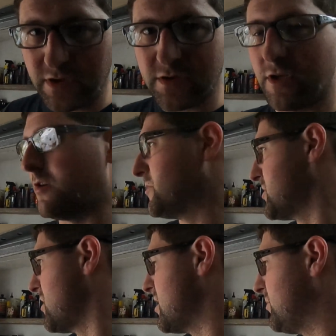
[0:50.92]
So I'm
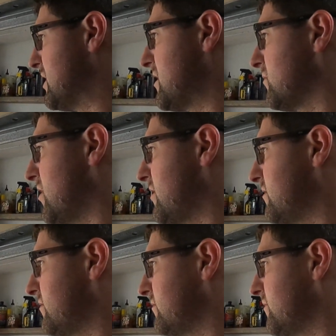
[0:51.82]
started up, let it
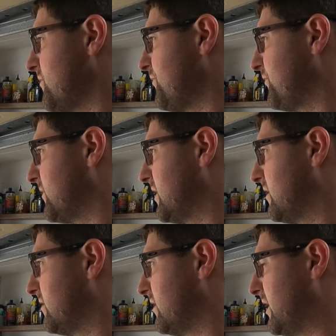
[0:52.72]
run,
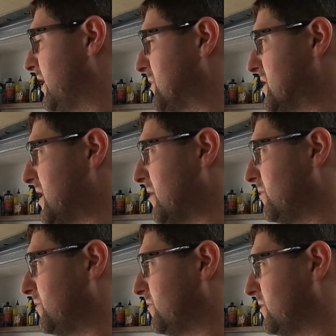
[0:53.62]
let it get up to
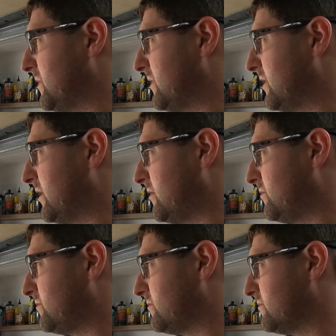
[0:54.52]
temp.
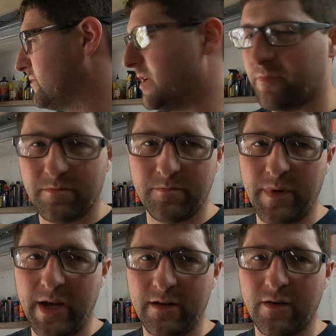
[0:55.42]
It
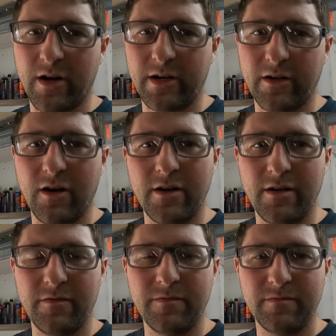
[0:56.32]
may not get hot
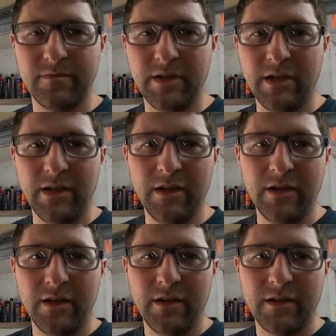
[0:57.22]
enough
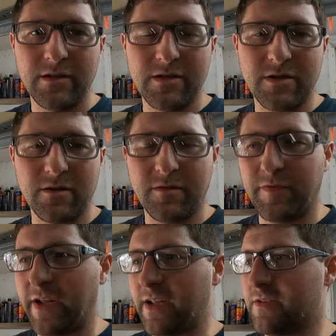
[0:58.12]
to start the
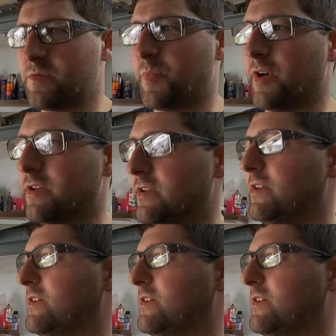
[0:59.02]
fans, but